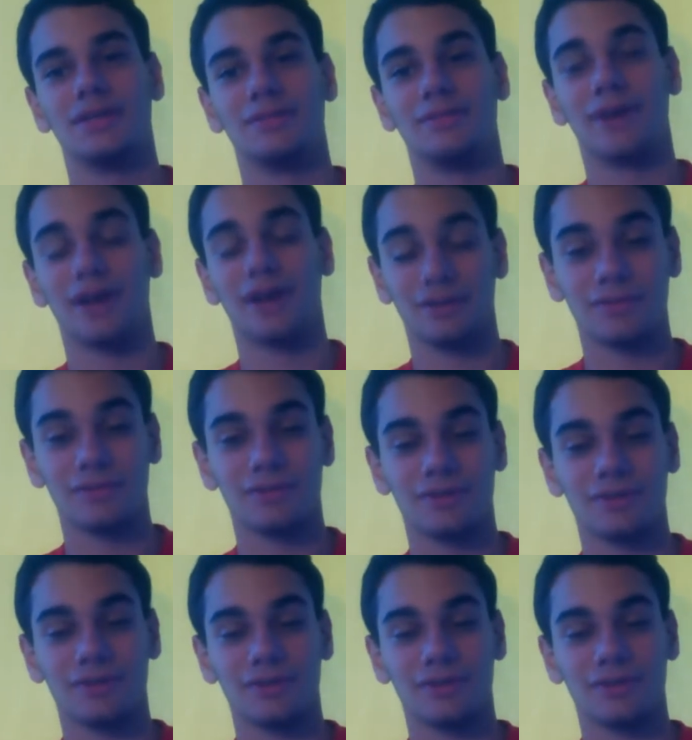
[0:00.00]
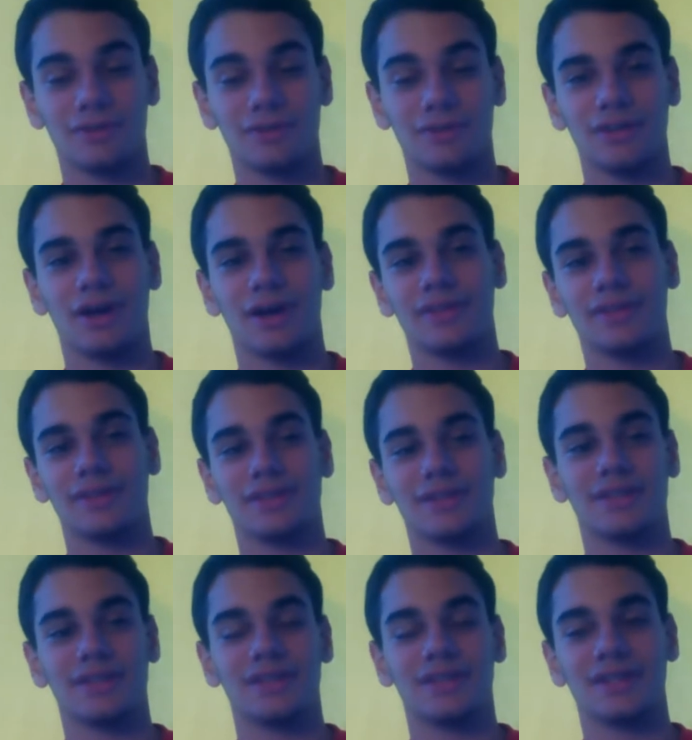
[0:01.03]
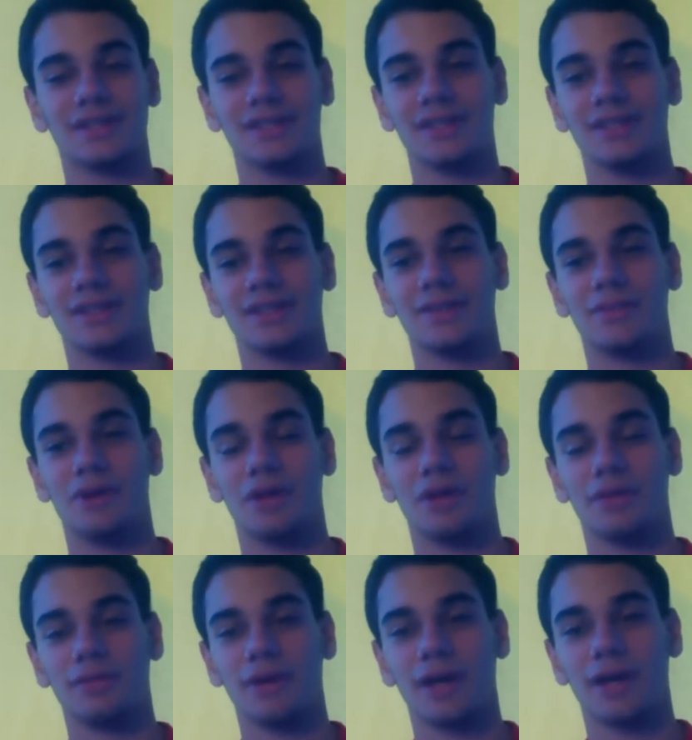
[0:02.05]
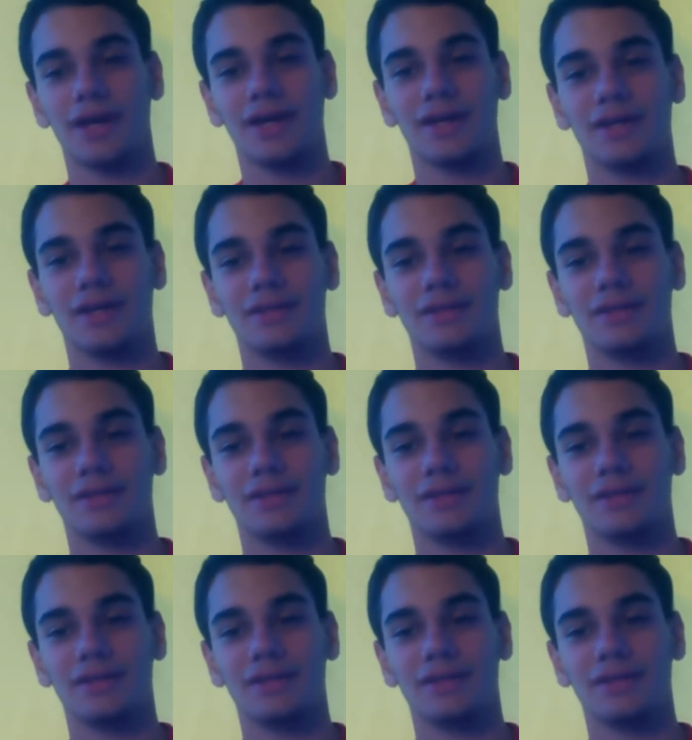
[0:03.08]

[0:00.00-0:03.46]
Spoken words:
Better than Ronaldo. I think that he can lead them all the way.